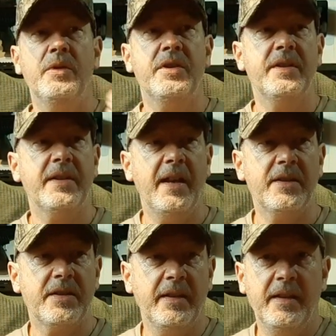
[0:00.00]
which is
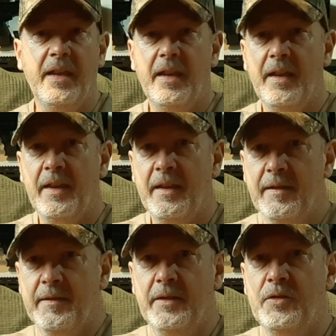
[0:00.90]
actually
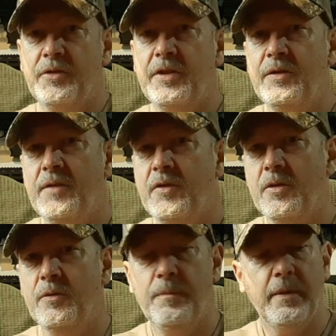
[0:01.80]
not too
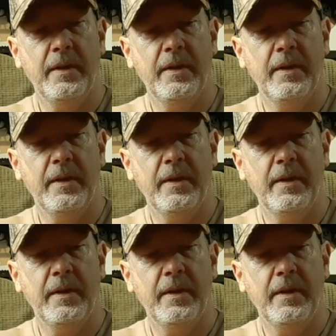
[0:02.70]
difficult,